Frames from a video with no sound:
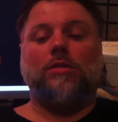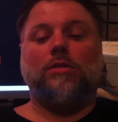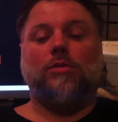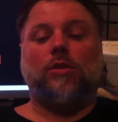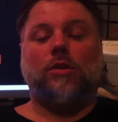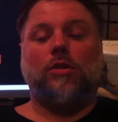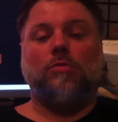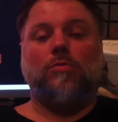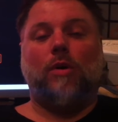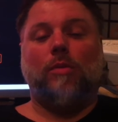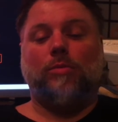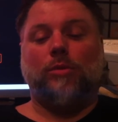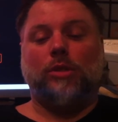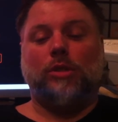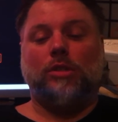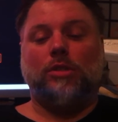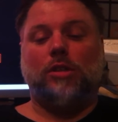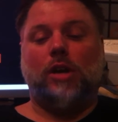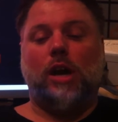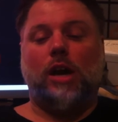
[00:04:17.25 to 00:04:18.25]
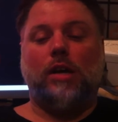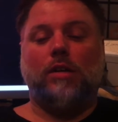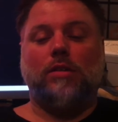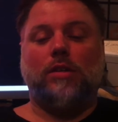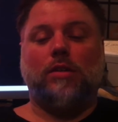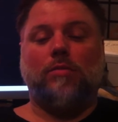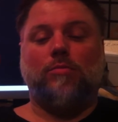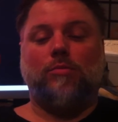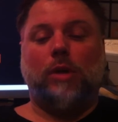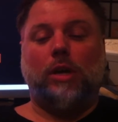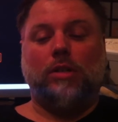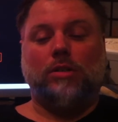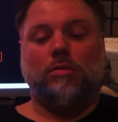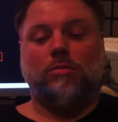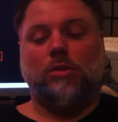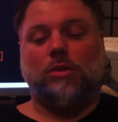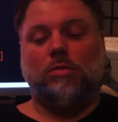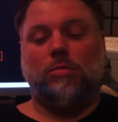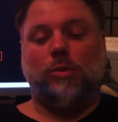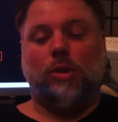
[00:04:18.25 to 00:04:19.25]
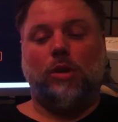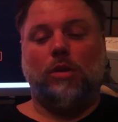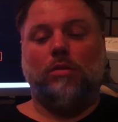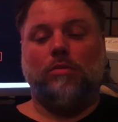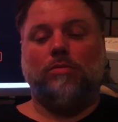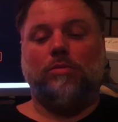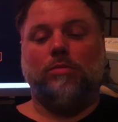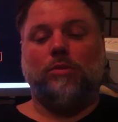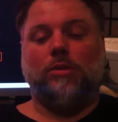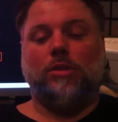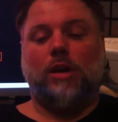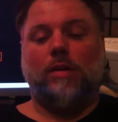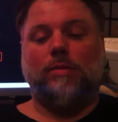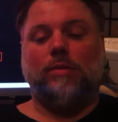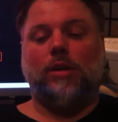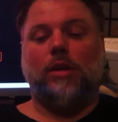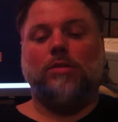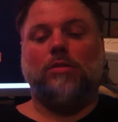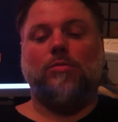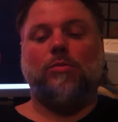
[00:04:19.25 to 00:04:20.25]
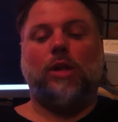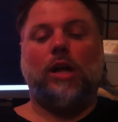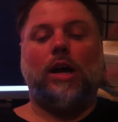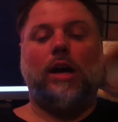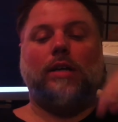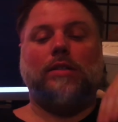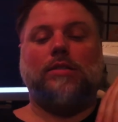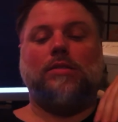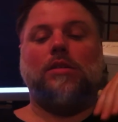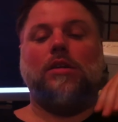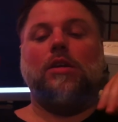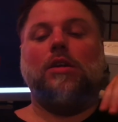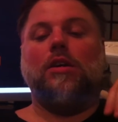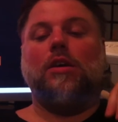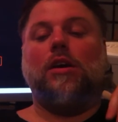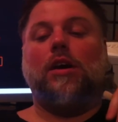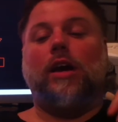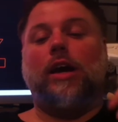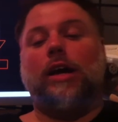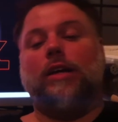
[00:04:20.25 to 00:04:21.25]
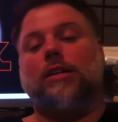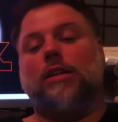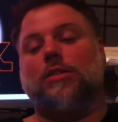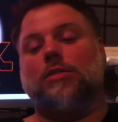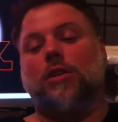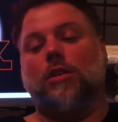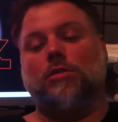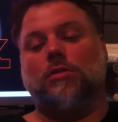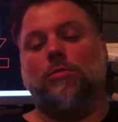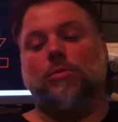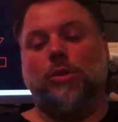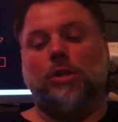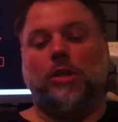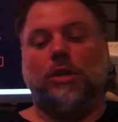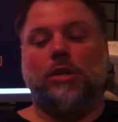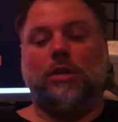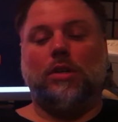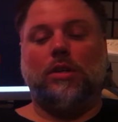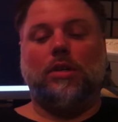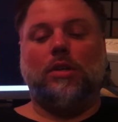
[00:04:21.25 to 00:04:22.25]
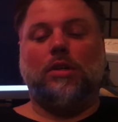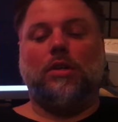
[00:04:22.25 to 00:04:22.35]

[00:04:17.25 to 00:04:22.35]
So I use my bleed shot, it makes them explode from the sabotaging blast, and they start to bleed.